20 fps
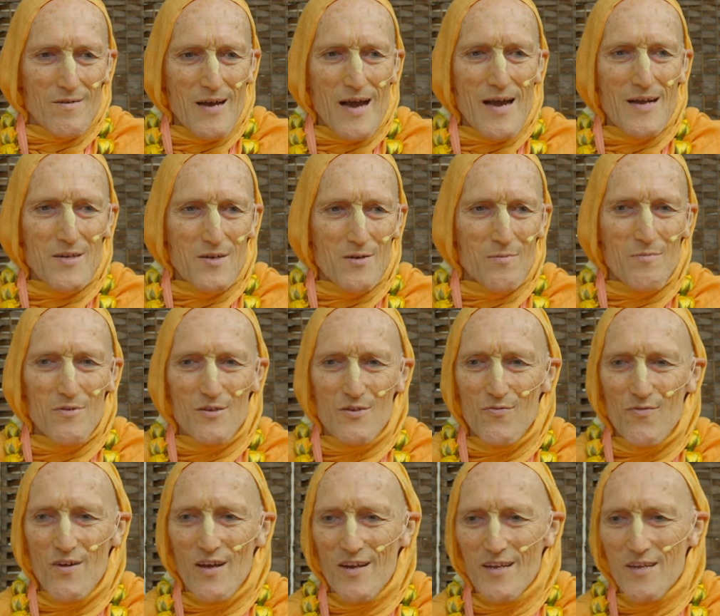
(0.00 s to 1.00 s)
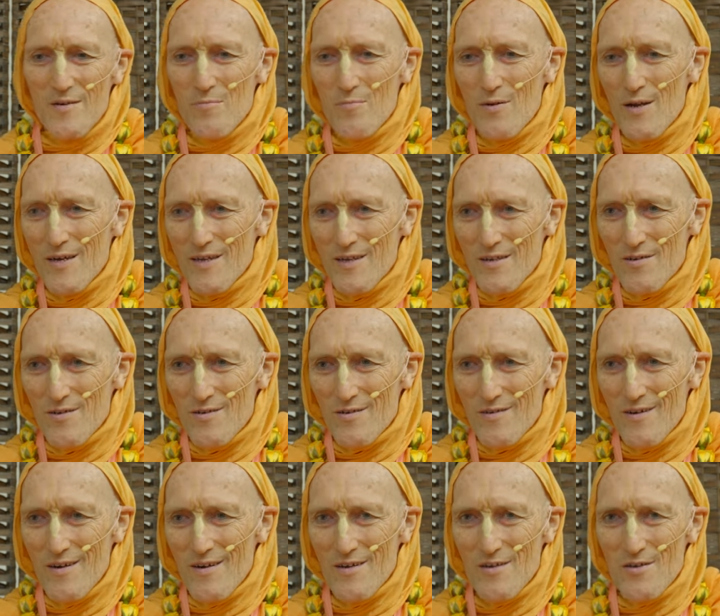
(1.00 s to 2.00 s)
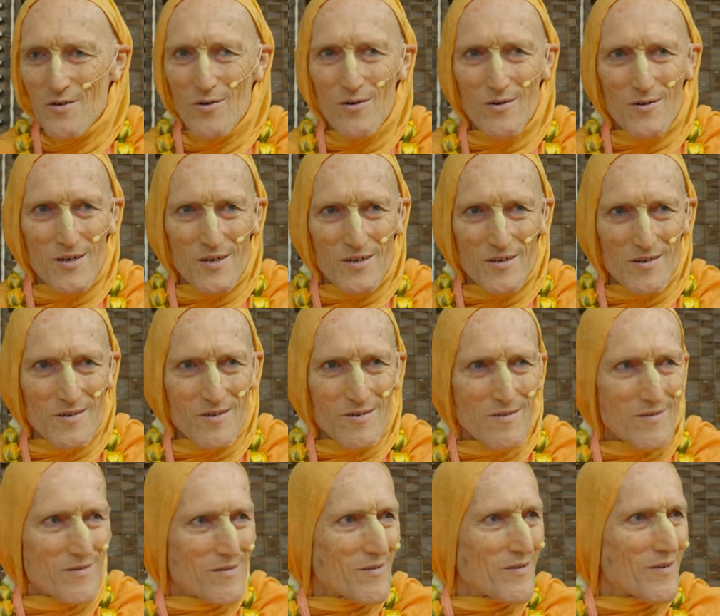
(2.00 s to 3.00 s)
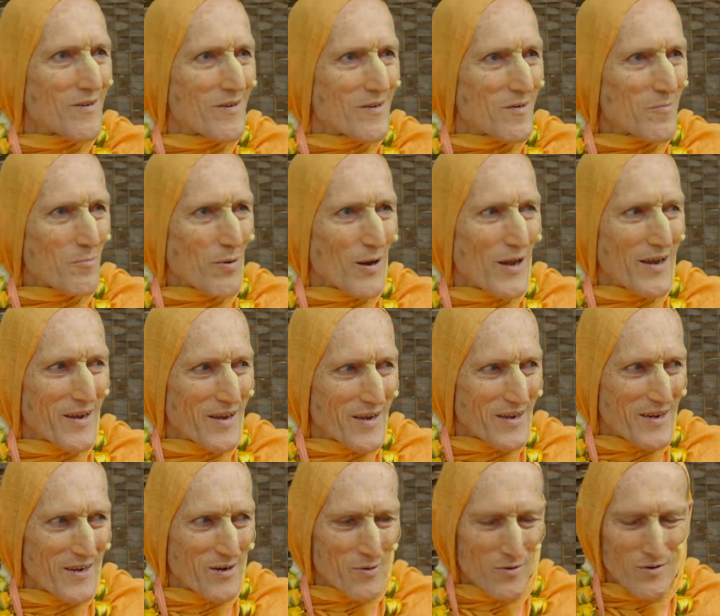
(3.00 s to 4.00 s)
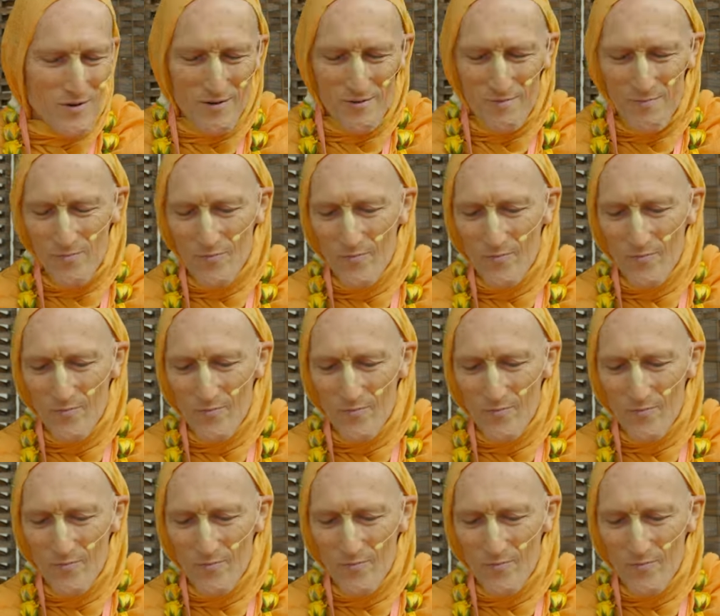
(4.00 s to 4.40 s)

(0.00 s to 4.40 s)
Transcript: atoms fell in place, and it's all just playing out.